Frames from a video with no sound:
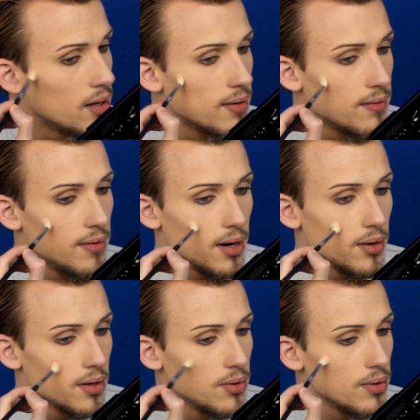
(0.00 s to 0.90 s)
And
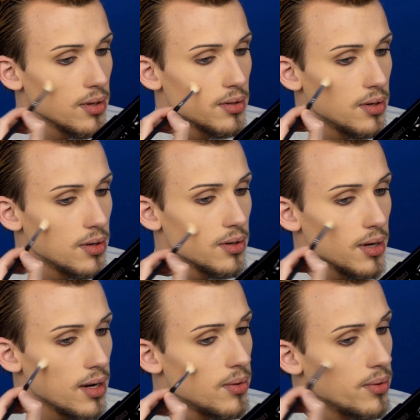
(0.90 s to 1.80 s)
very cool toned,
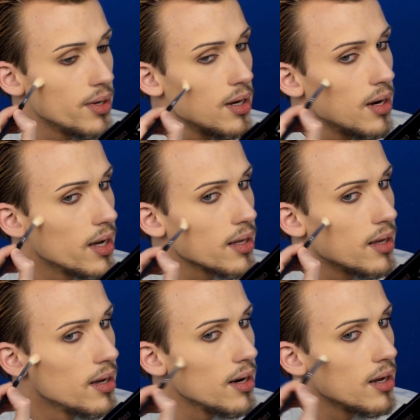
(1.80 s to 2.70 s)
I really like
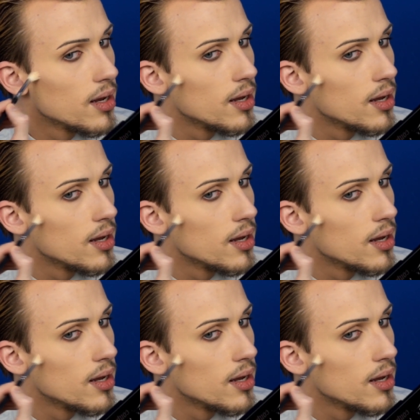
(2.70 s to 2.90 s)
that.